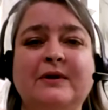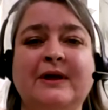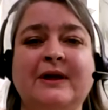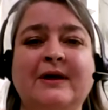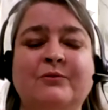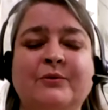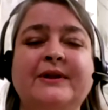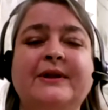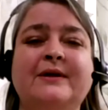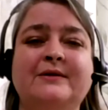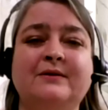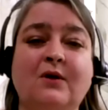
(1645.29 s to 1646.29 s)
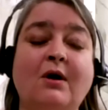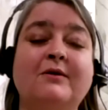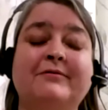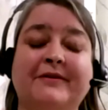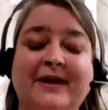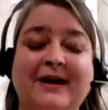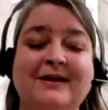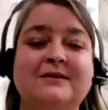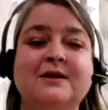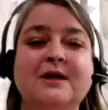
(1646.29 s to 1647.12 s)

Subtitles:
and I really long for that